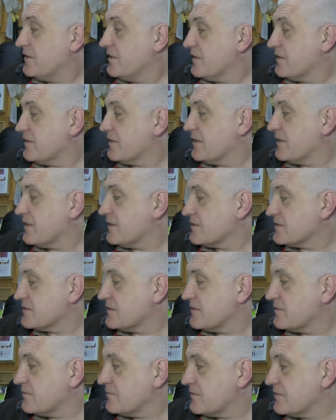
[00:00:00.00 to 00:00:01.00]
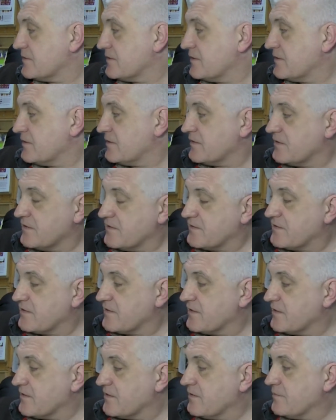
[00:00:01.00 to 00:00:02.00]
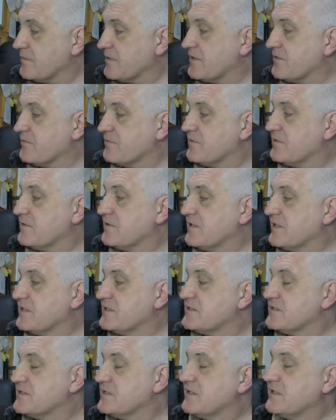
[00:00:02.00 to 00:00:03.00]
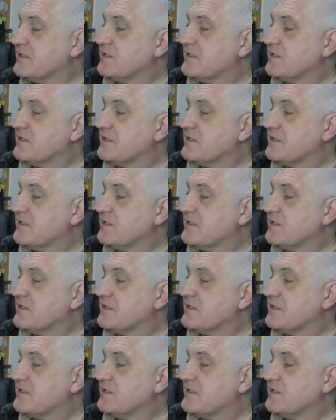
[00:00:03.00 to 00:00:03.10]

And like I said, the thing about this,